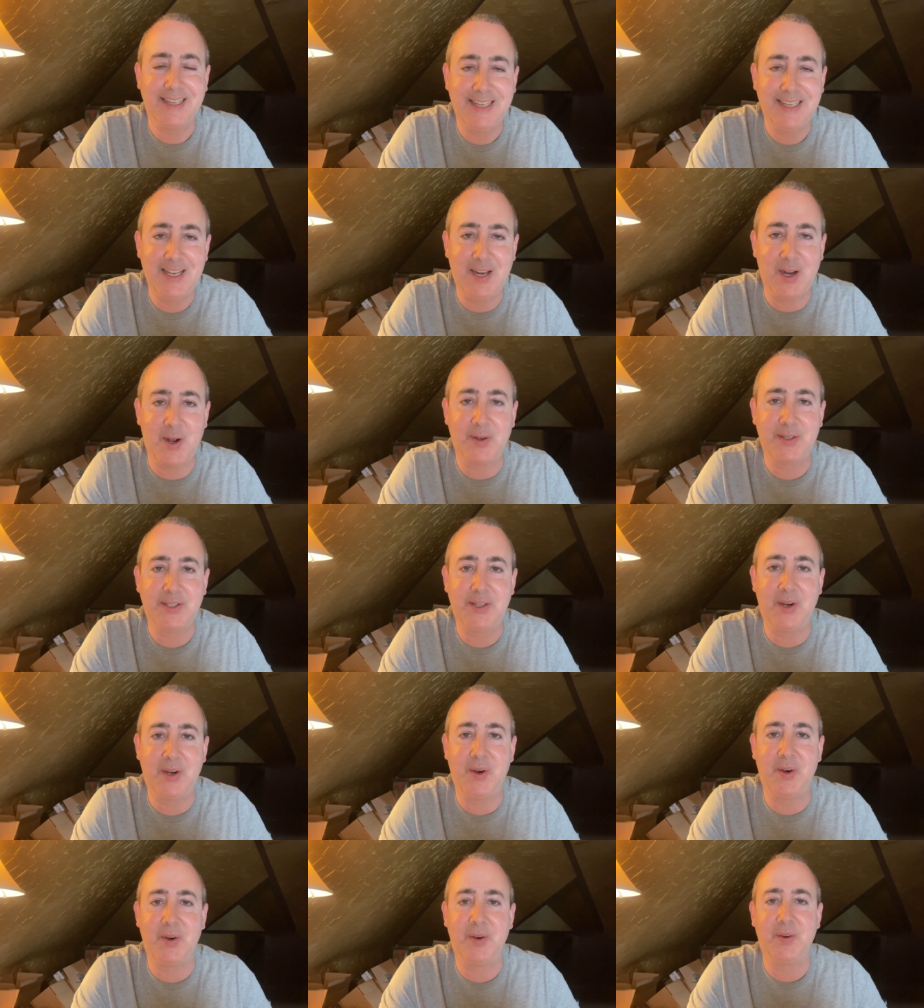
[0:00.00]
you know,
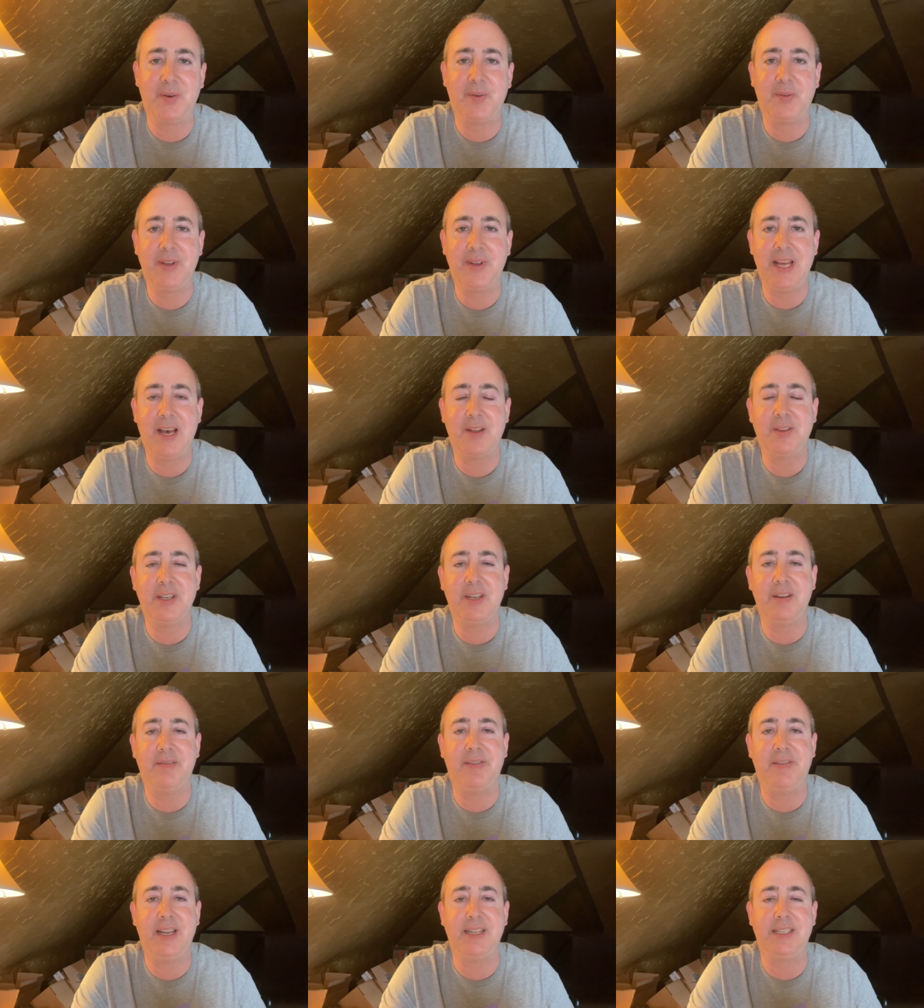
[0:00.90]
so without the
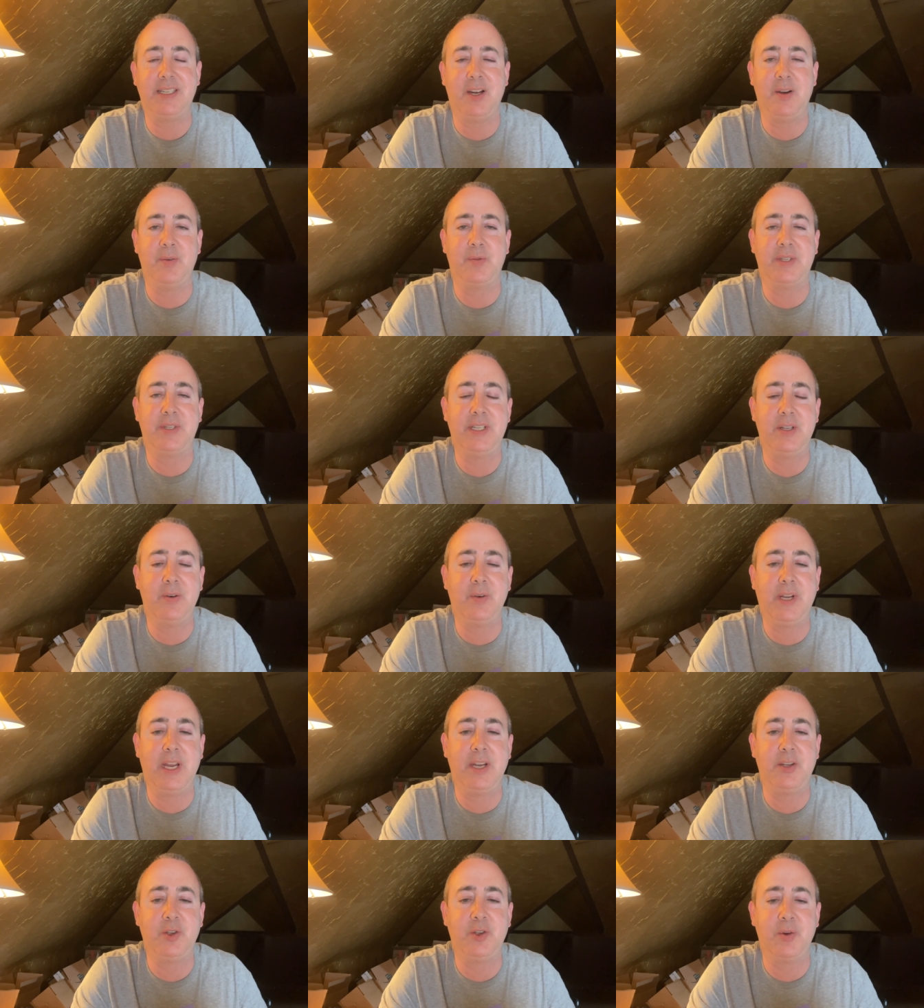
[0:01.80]
defense there, it will still
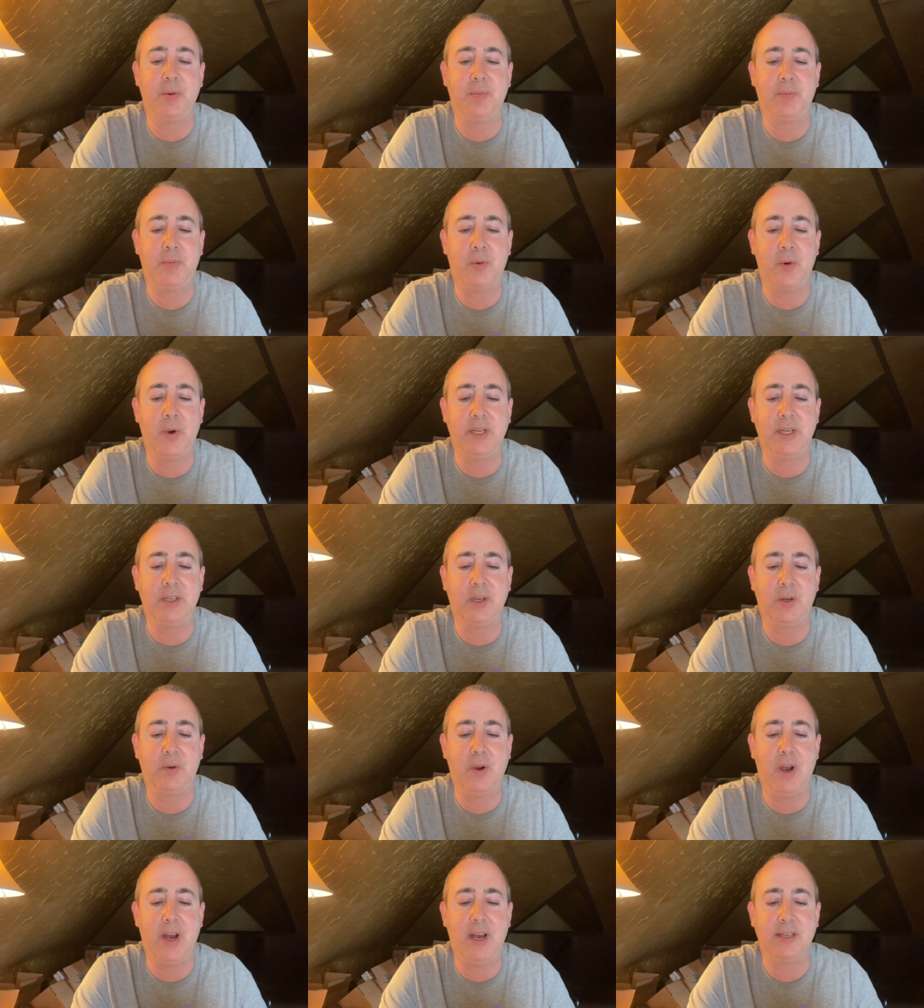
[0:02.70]
get your point
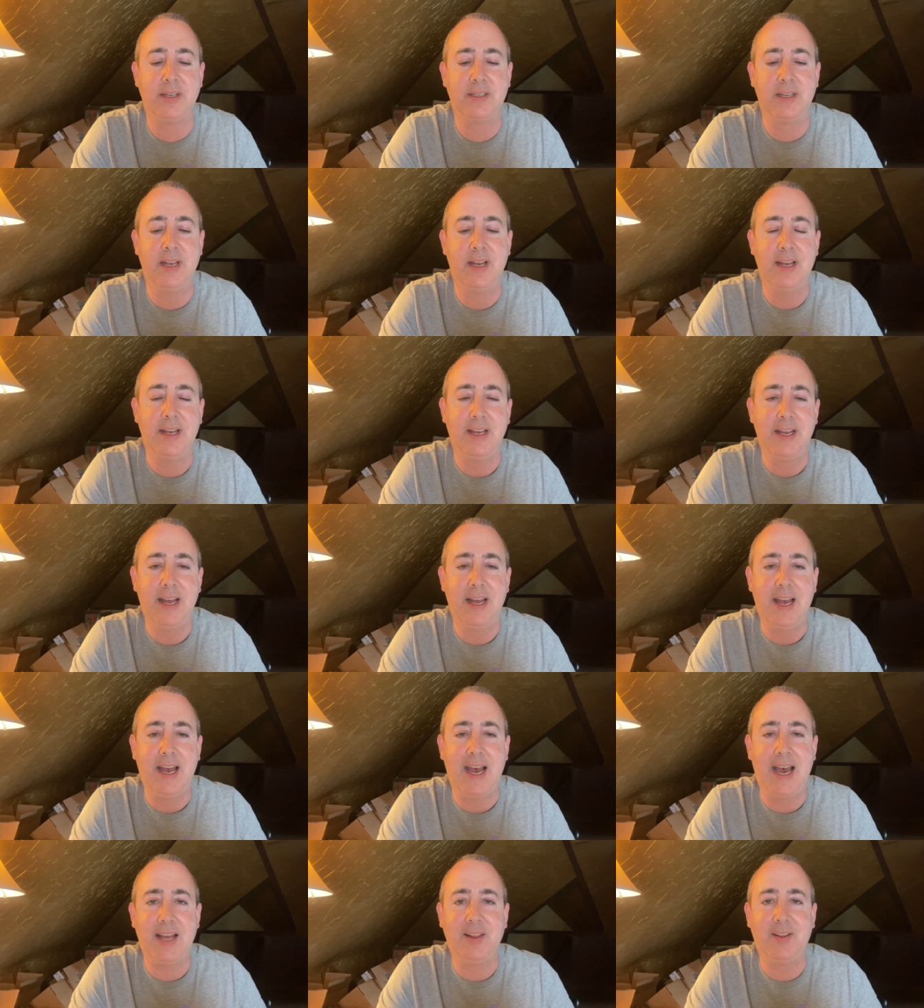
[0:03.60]
across.
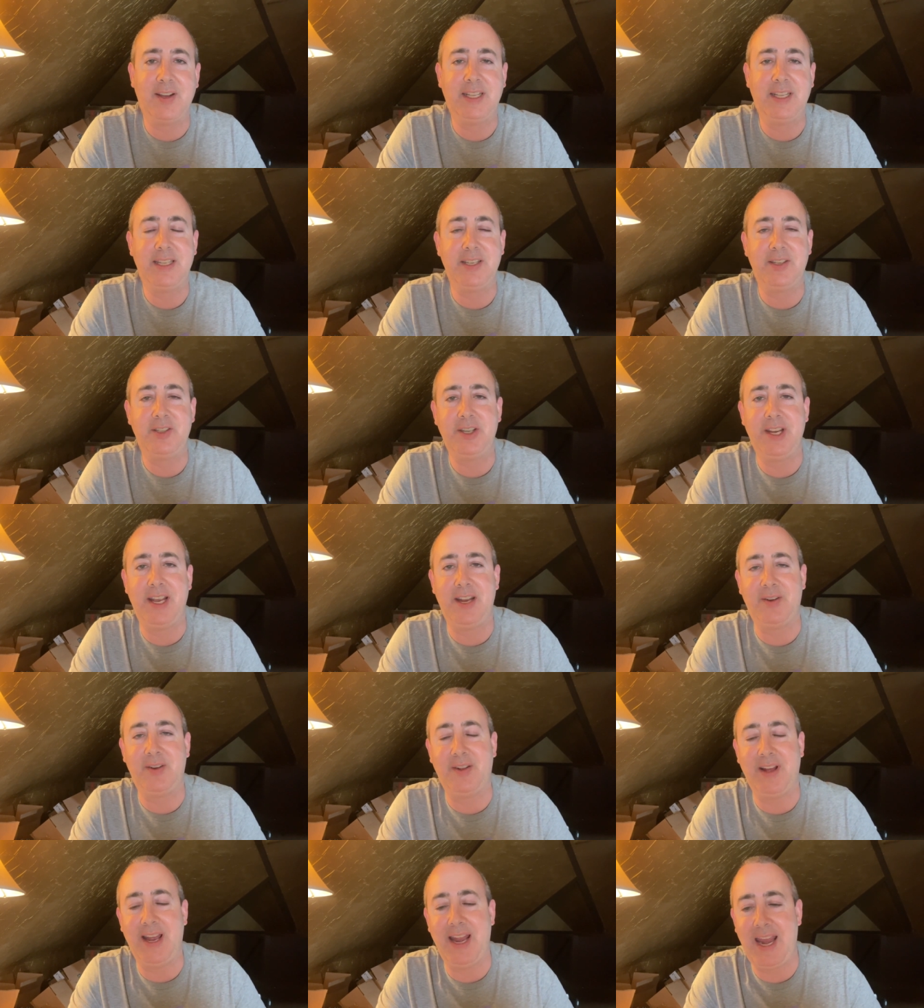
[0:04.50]
I like this
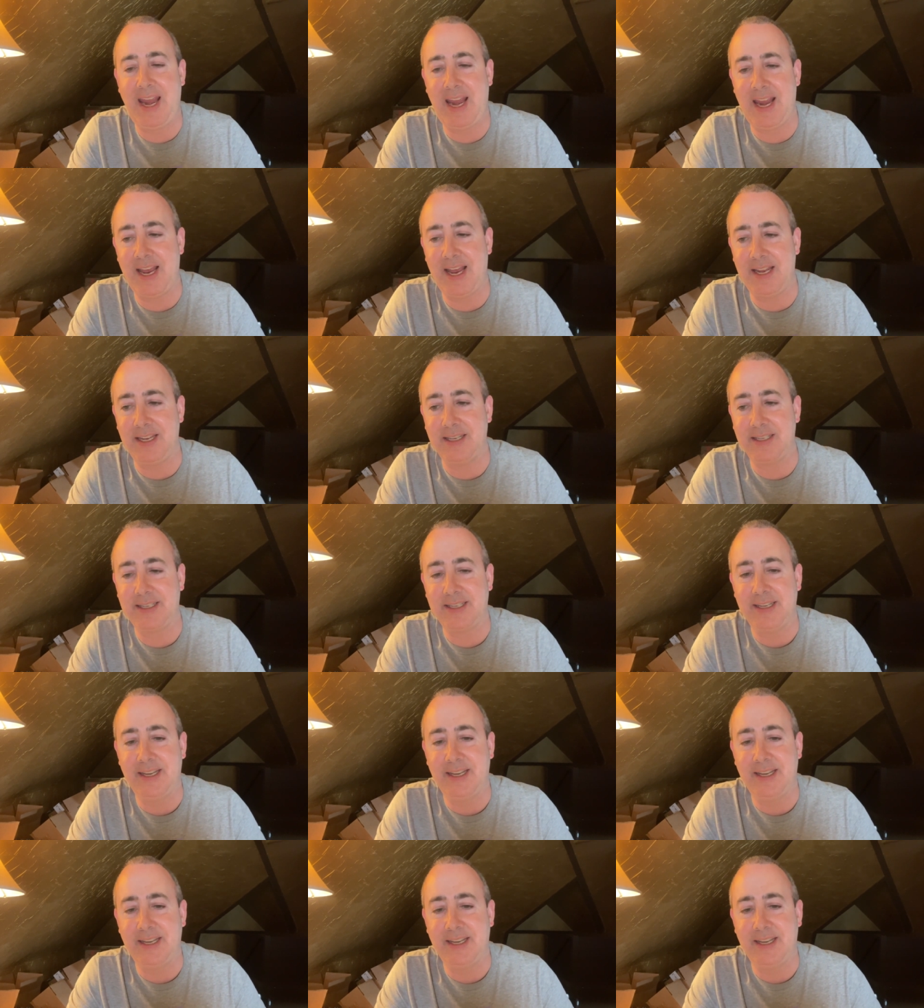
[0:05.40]
channel and